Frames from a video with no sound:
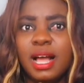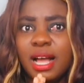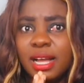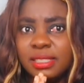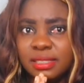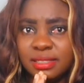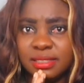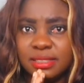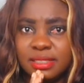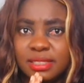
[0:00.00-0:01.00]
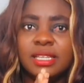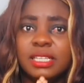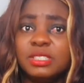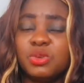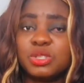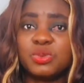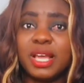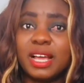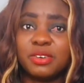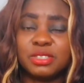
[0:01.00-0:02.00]
And this was where
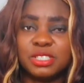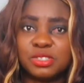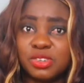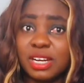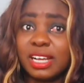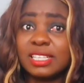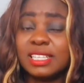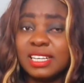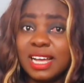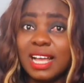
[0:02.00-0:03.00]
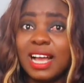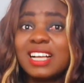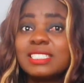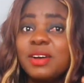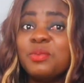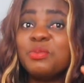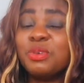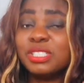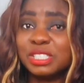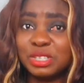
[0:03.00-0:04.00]
I got it wrong. Like I said, I asked her,
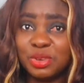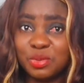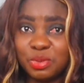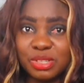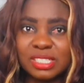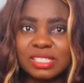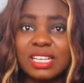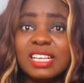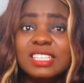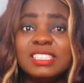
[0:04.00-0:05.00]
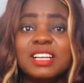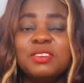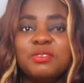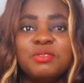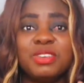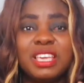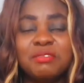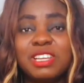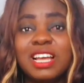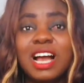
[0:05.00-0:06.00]
what do you want? Instead of
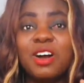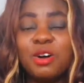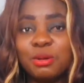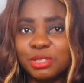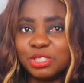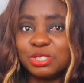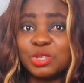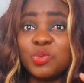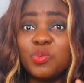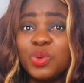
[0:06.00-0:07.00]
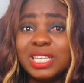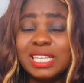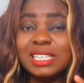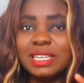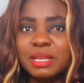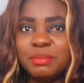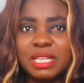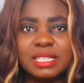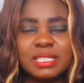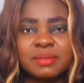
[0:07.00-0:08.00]
giving her options within
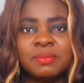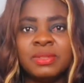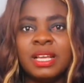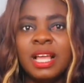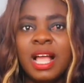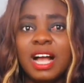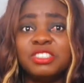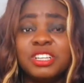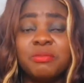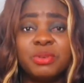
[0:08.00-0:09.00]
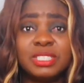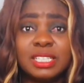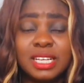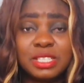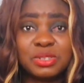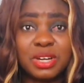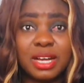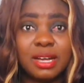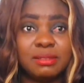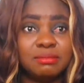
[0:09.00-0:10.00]
limits, I should have presented to
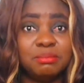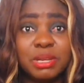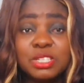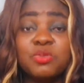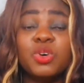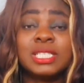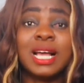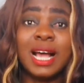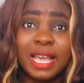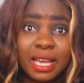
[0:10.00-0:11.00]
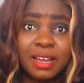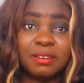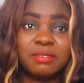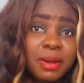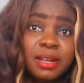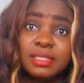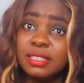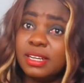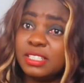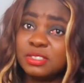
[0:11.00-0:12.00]
her based on what I have. Mama,
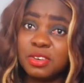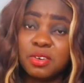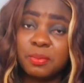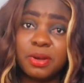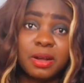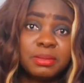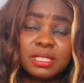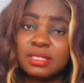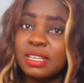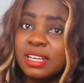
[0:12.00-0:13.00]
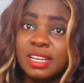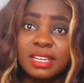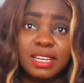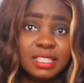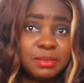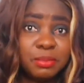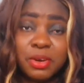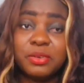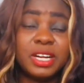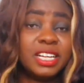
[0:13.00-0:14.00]
there's Cocoa Pops, there's
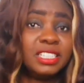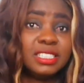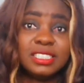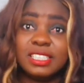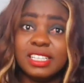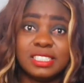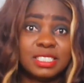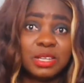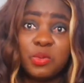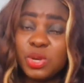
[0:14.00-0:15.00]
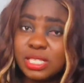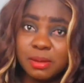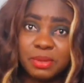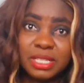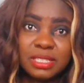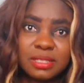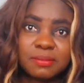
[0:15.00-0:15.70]
porridge, there's Weetabix.